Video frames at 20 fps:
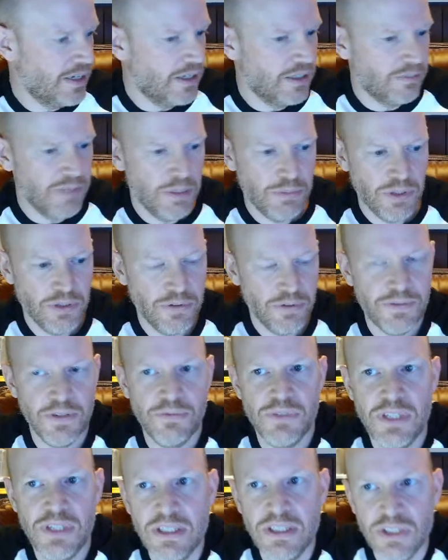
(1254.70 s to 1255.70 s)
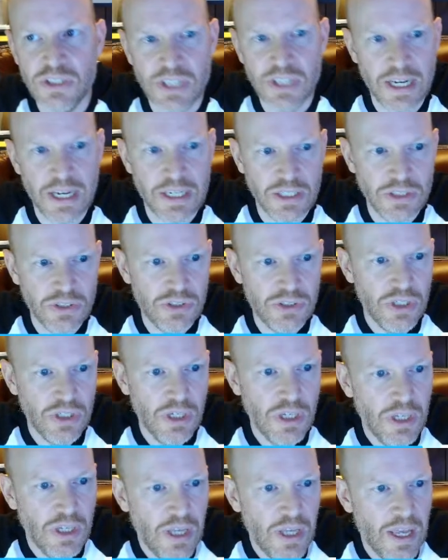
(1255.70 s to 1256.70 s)
maybe 15 seconds,
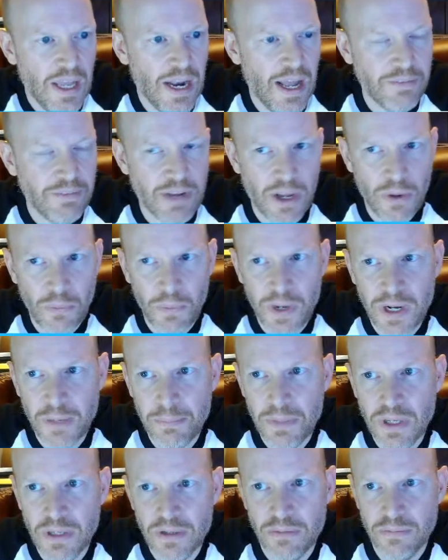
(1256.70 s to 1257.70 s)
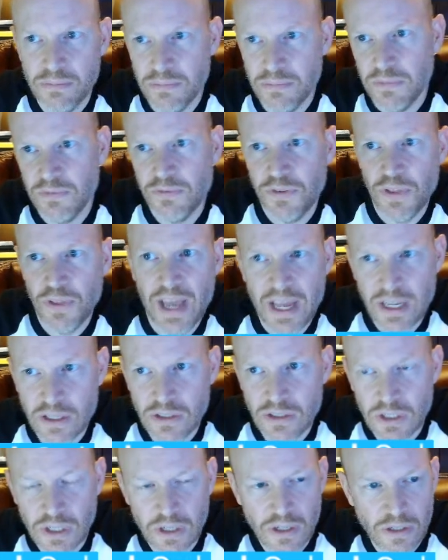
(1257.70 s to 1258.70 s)
and I've got to wait a bit for that,
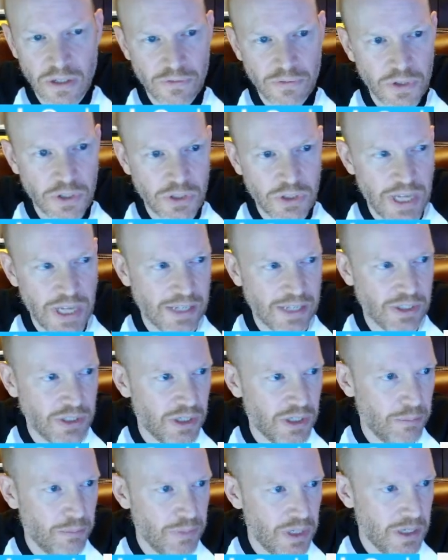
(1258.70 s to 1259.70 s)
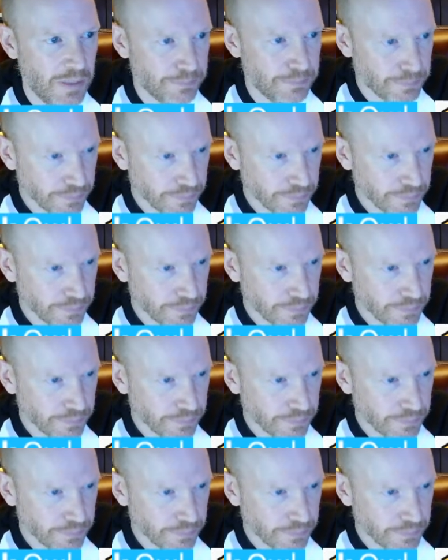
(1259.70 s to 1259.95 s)
for the chat to come in.